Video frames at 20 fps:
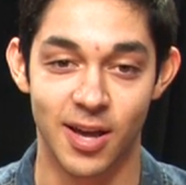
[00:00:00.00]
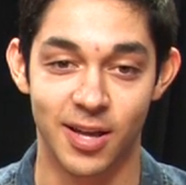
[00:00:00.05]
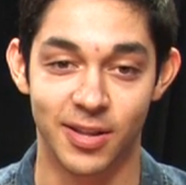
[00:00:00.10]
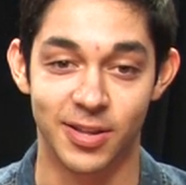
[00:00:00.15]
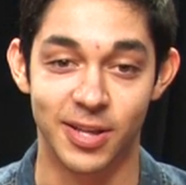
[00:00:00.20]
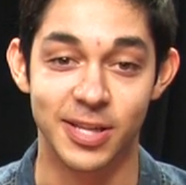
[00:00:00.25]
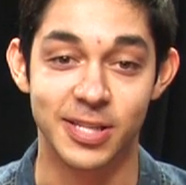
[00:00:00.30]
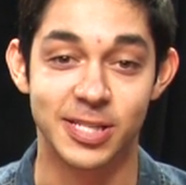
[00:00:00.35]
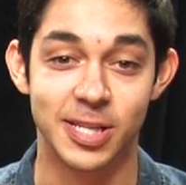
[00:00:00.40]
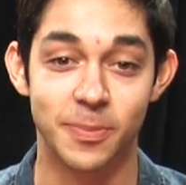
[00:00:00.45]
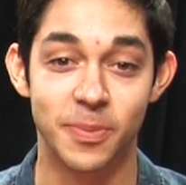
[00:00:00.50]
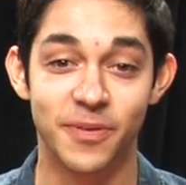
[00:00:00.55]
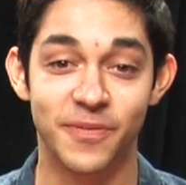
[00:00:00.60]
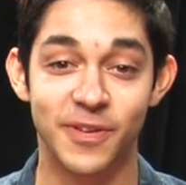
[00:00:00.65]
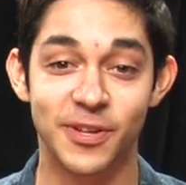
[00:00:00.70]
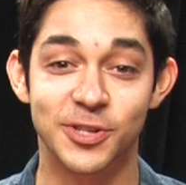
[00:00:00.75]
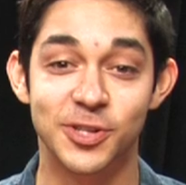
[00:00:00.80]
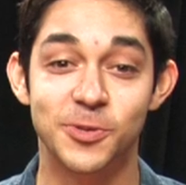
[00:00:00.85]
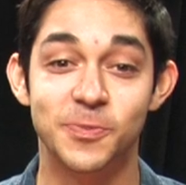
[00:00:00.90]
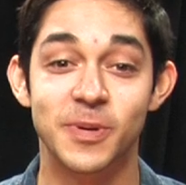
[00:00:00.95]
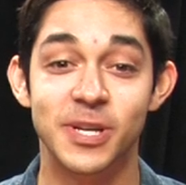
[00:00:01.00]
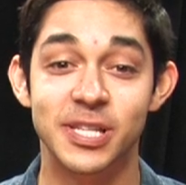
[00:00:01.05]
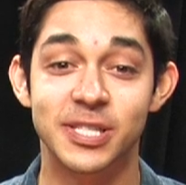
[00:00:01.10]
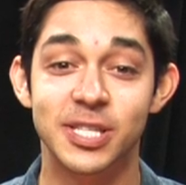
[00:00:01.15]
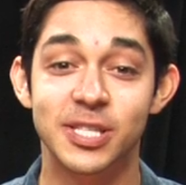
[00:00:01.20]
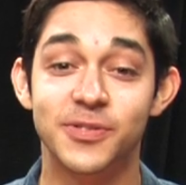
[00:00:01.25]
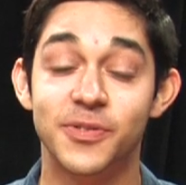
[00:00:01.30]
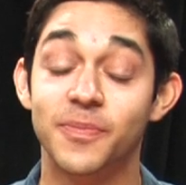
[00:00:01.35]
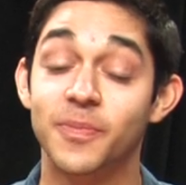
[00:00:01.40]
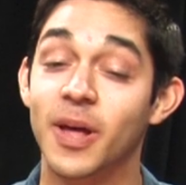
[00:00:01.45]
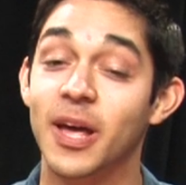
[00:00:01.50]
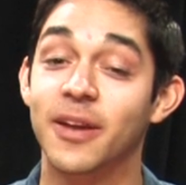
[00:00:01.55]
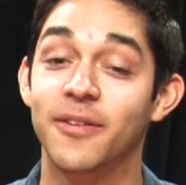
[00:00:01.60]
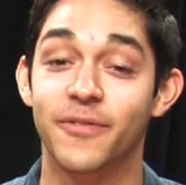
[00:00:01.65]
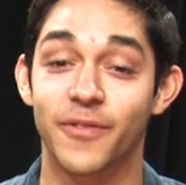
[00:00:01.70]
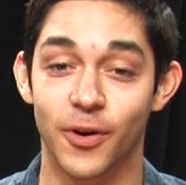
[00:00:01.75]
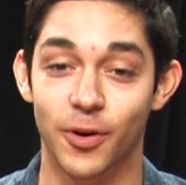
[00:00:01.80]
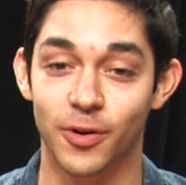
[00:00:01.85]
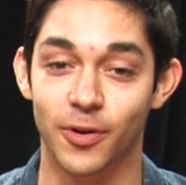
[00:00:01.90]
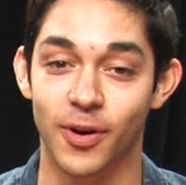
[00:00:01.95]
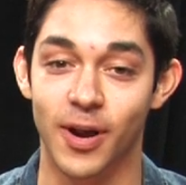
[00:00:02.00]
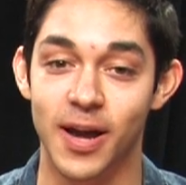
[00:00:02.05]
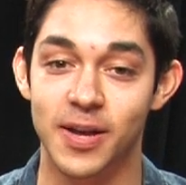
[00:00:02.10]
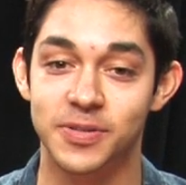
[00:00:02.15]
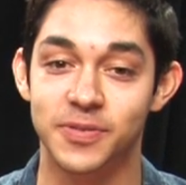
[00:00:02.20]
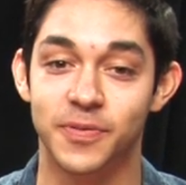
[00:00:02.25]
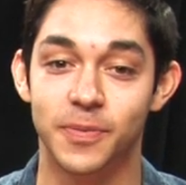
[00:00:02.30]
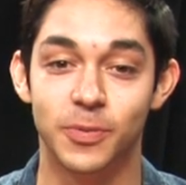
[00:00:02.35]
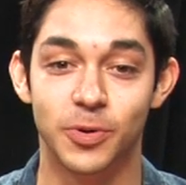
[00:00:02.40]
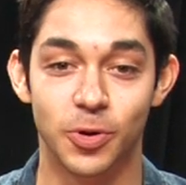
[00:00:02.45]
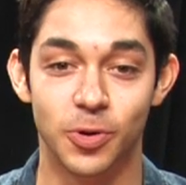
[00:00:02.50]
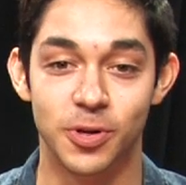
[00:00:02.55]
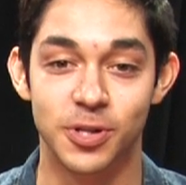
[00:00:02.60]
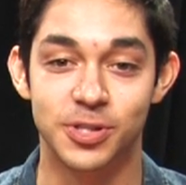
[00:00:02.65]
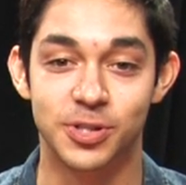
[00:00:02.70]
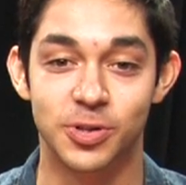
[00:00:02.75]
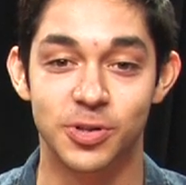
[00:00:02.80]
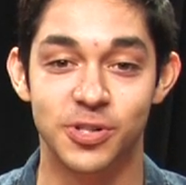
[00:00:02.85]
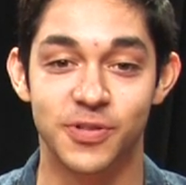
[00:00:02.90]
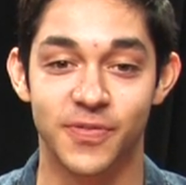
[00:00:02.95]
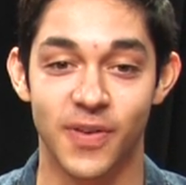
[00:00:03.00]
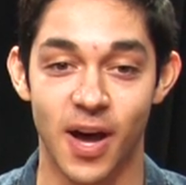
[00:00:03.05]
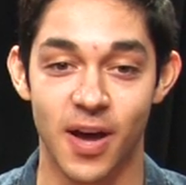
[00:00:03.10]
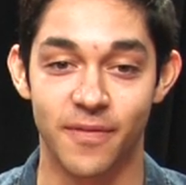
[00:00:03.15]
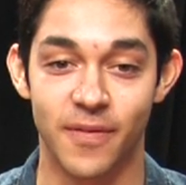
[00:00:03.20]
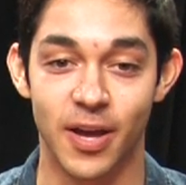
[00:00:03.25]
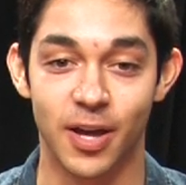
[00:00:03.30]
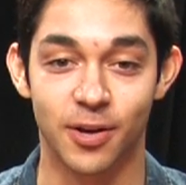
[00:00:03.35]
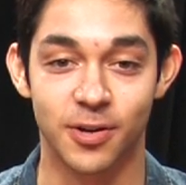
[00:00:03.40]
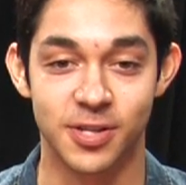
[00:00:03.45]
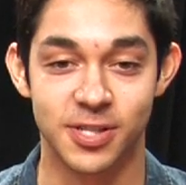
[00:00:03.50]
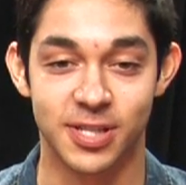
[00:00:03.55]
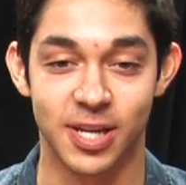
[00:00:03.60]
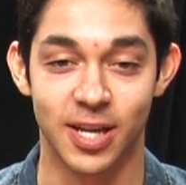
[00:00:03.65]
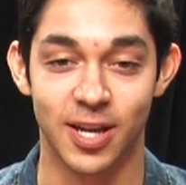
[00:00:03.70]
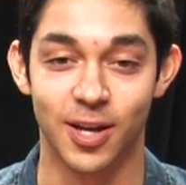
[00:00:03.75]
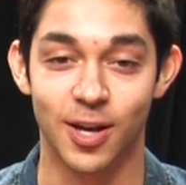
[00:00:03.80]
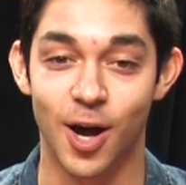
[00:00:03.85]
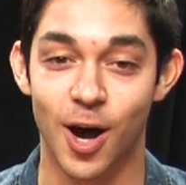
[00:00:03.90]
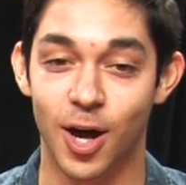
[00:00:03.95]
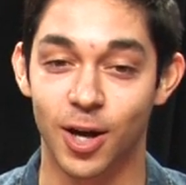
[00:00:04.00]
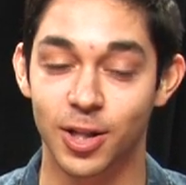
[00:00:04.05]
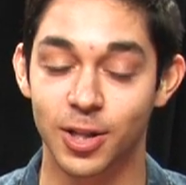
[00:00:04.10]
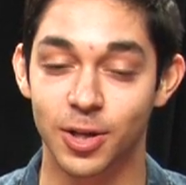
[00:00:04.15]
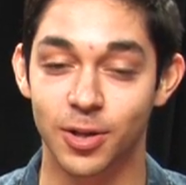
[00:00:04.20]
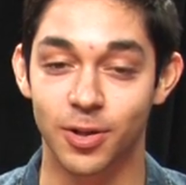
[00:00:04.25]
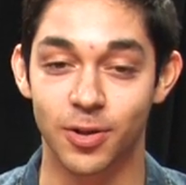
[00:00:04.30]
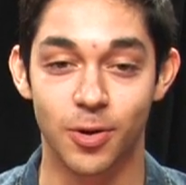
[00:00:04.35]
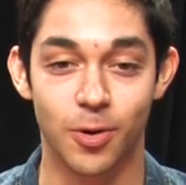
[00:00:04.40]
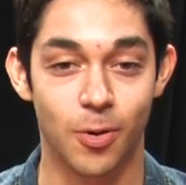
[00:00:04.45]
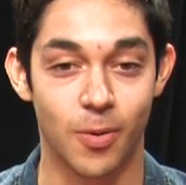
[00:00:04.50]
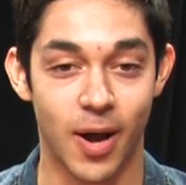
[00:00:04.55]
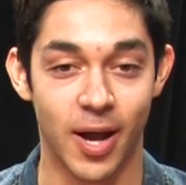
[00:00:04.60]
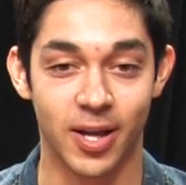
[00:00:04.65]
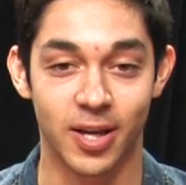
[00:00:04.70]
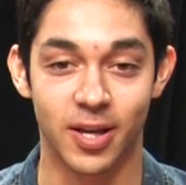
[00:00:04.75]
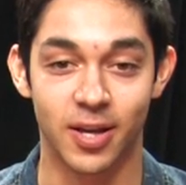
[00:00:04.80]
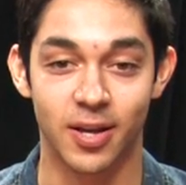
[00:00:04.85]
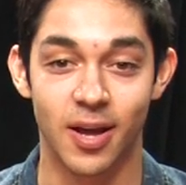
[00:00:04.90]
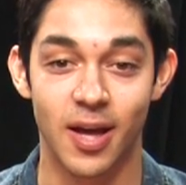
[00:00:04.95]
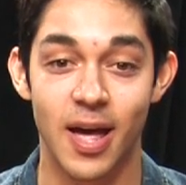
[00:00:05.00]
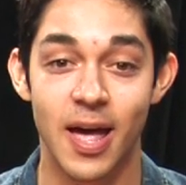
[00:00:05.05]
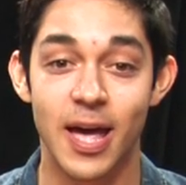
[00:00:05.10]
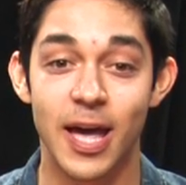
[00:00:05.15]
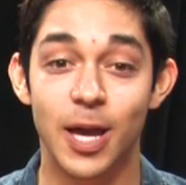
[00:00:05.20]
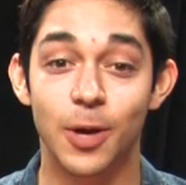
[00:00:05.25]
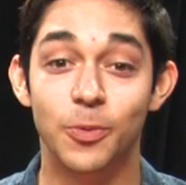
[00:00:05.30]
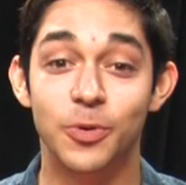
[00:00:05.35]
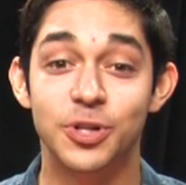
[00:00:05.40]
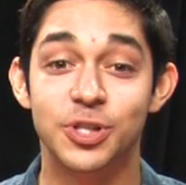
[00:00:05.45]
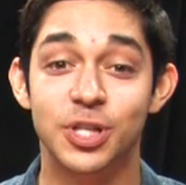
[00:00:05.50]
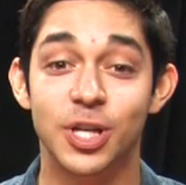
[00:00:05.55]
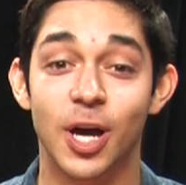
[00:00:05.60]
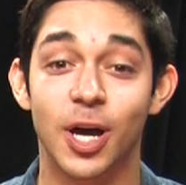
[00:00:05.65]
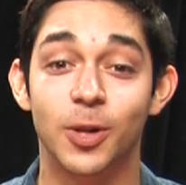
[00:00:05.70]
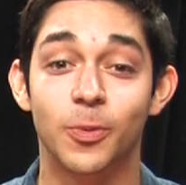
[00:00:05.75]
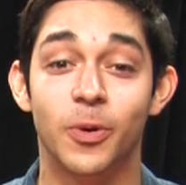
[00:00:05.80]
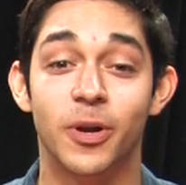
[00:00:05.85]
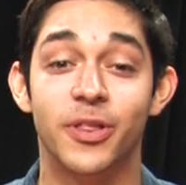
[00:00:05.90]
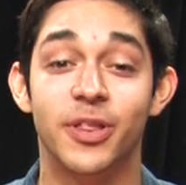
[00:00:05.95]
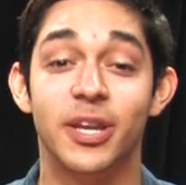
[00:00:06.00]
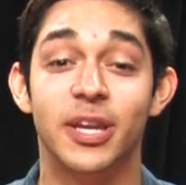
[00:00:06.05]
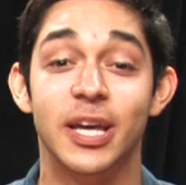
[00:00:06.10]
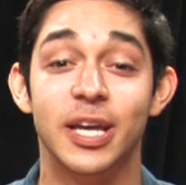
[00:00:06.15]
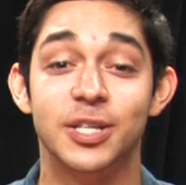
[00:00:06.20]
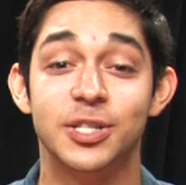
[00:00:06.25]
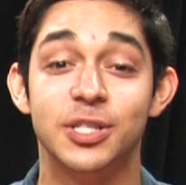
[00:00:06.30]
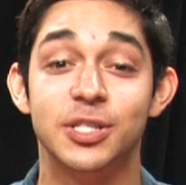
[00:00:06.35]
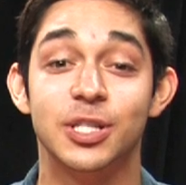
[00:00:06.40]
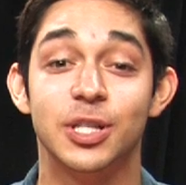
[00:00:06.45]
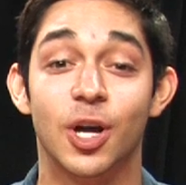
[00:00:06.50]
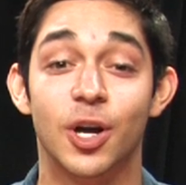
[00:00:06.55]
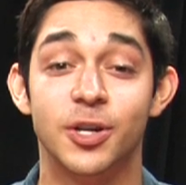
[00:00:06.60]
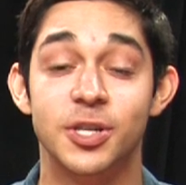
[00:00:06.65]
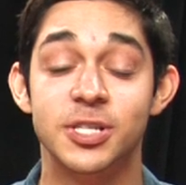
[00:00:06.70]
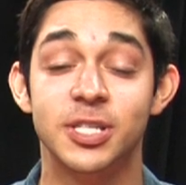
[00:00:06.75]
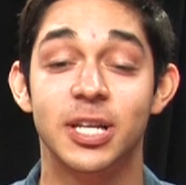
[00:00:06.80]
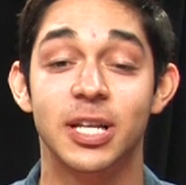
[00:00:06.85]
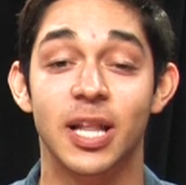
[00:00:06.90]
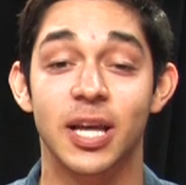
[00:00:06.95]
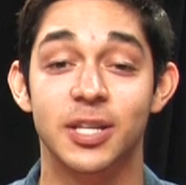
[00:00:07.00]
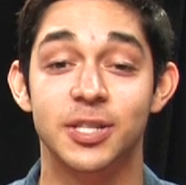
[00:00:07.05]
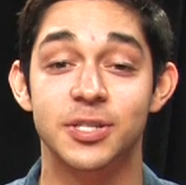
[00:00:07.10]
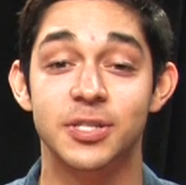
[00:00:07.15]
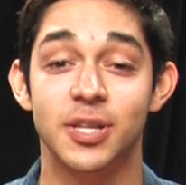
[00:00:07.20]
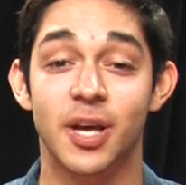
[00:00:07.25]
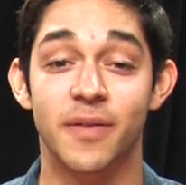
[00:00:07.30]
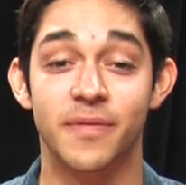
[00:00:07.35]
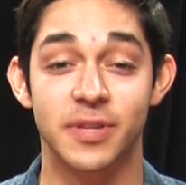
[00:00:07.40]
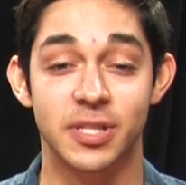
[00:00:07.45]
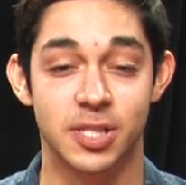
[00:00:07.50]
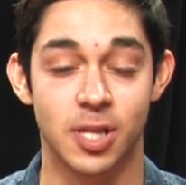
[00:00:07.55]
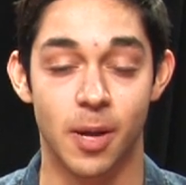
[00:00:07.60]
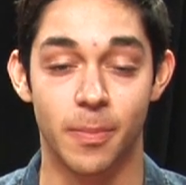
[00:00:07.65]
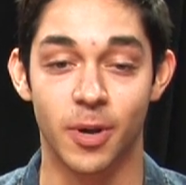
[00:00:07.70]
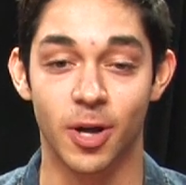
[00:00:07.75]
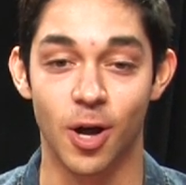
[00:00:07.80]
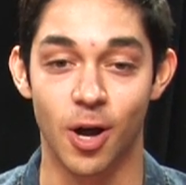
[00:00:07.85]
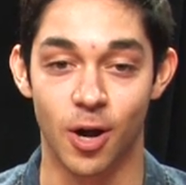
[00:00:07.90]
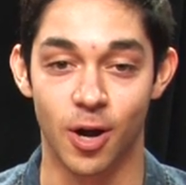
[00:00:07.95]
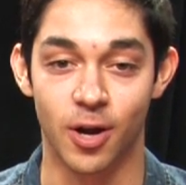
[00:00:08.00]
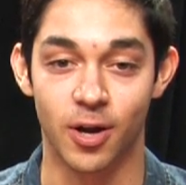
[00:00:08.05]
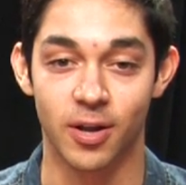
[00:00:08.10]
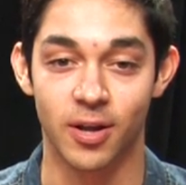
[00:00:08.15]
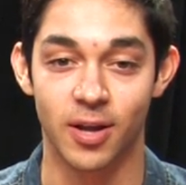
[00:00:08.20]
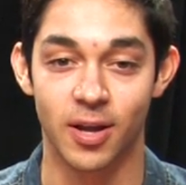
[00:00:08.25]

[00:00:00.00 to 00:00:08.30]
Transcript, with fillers: The exhibit features pieces from, and photographs from Doris Duke's five acre estate in Honolulu, Hawaii, in which she held one of the nation's largest collections of Islamic art.